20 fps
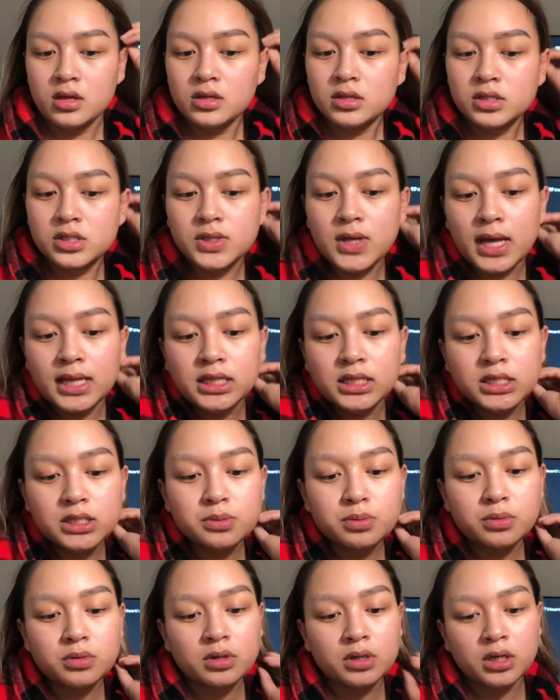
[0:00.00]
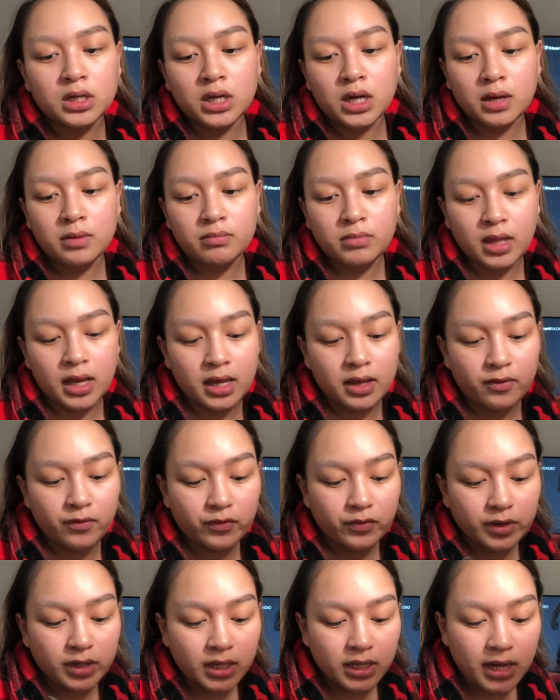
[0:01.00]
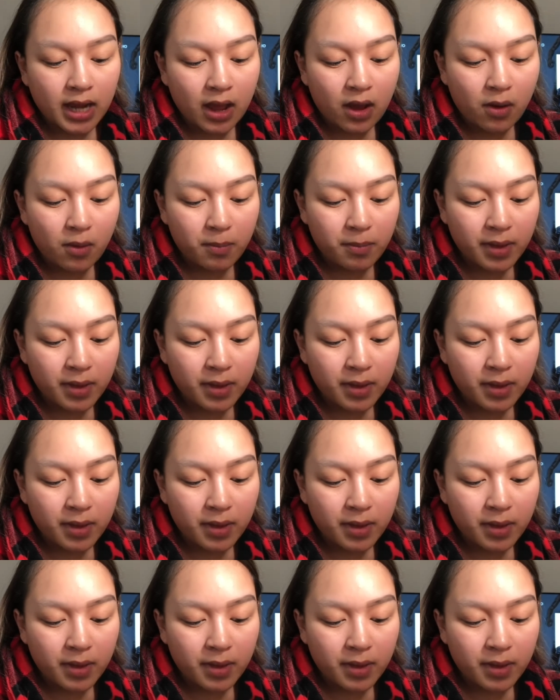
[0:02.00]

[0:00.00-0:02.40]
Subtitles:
So at this point, I'm like freaking out,